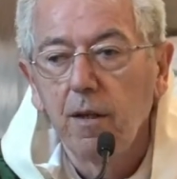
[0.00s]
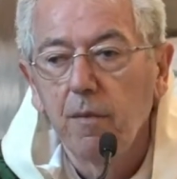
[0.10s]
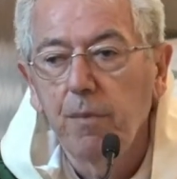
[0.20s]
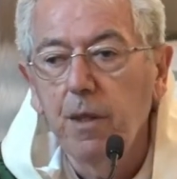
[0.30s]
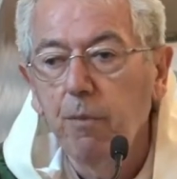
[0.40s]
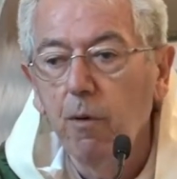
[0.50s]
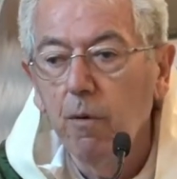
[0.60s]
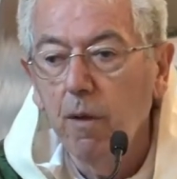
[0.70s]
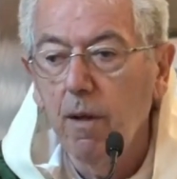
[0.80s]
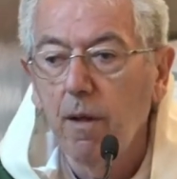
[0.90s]

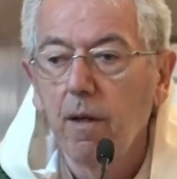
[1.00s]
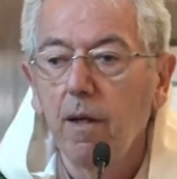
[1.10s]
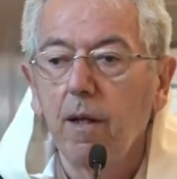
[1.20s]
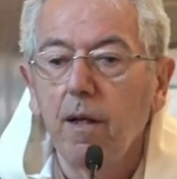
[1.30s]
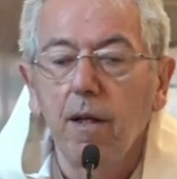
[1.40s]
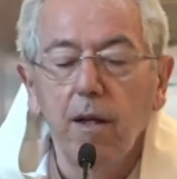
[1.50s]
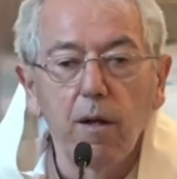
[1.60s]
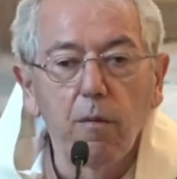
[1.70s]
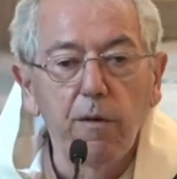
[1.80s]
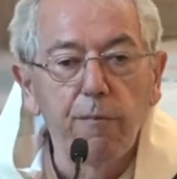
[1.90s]
people
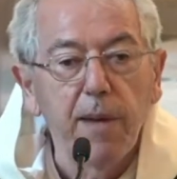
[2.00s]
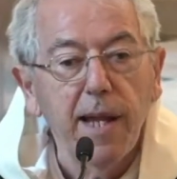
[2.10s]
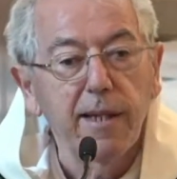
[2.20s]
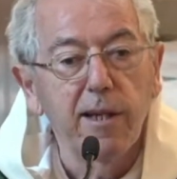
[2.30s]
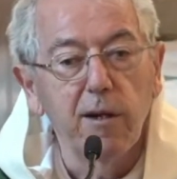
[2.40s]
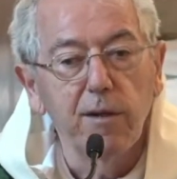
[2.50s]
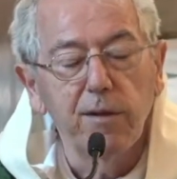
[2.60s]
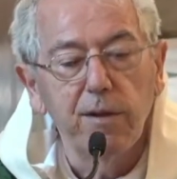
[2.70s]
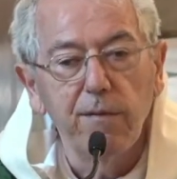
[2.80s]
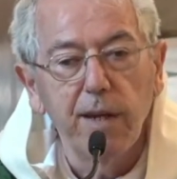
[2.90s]
with placards
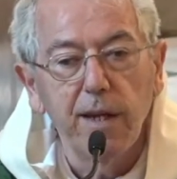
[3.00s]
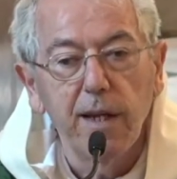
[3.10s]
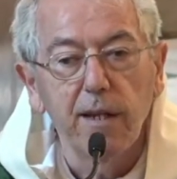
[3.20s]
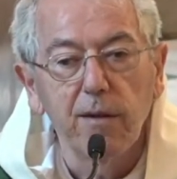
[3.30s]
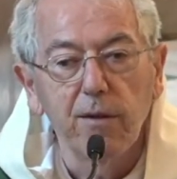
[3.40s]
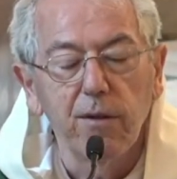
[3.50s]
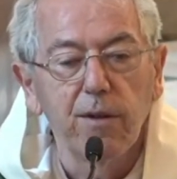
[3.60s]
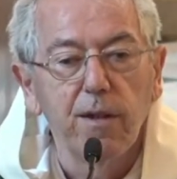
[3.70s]
in their hands,